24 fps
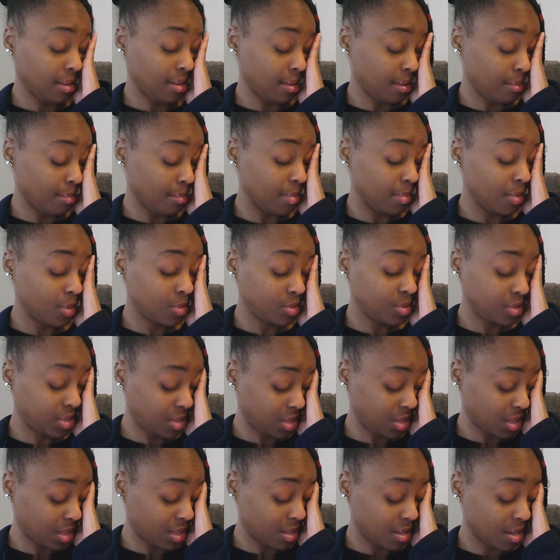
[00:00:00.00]
most
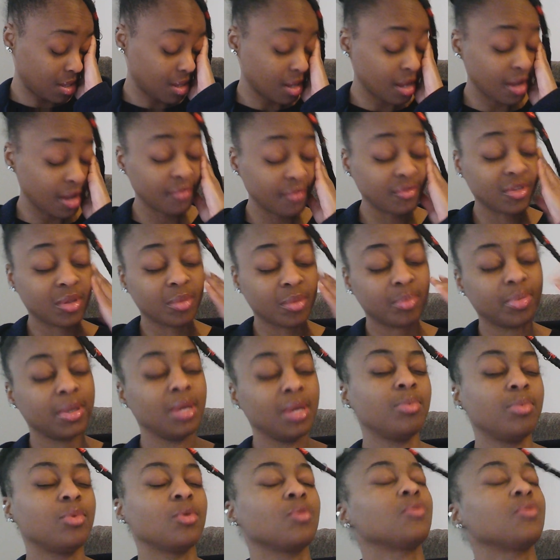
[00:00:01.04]
of the
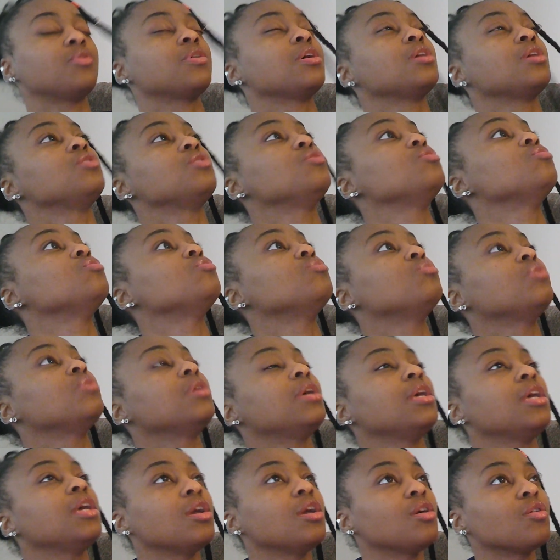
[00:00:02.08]
people that you
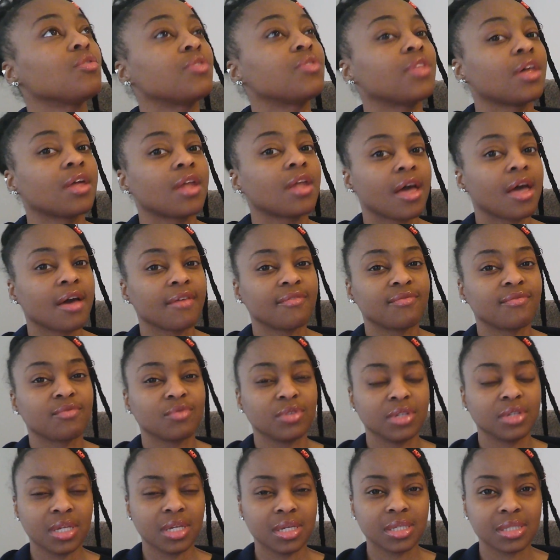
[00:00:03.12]
hear that have
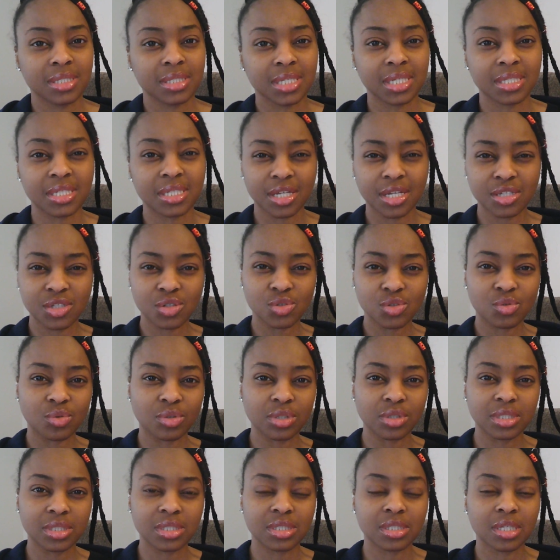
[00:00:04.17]
really success
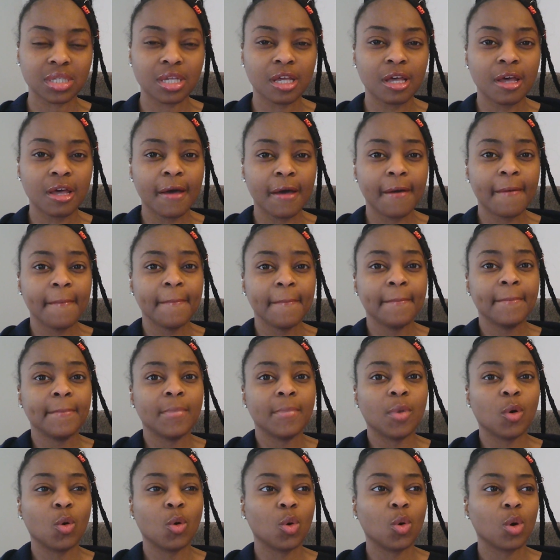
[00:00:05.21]
stories,
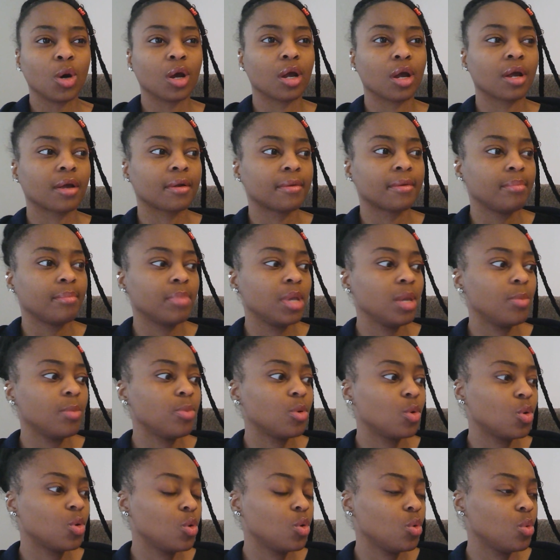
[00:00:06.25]
or people
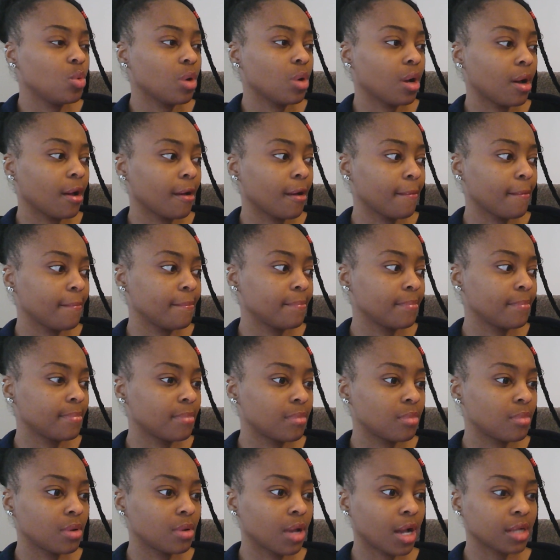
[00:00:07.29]
who
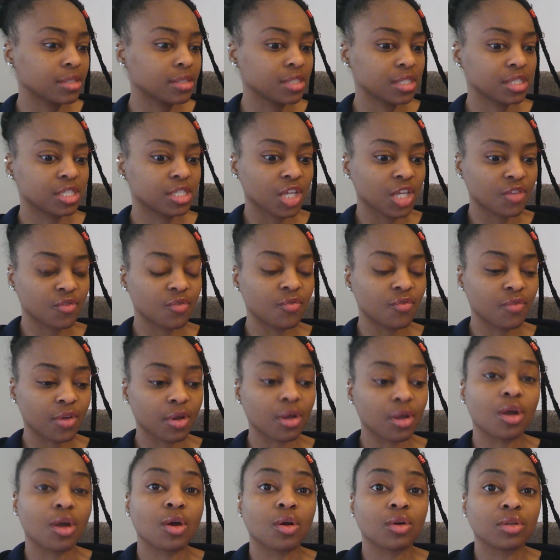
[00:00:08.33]
got successful
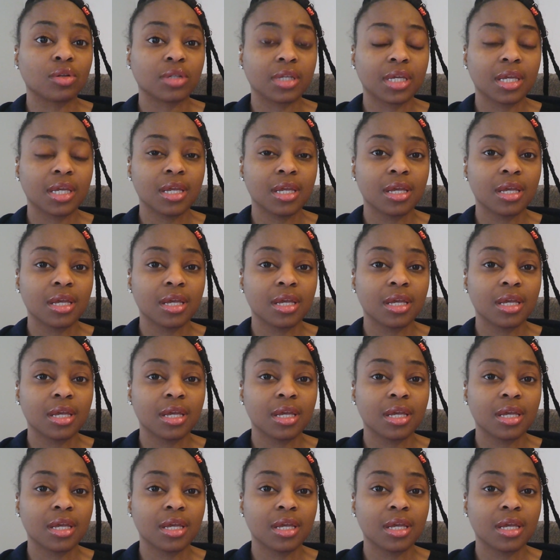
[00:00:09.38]
very early,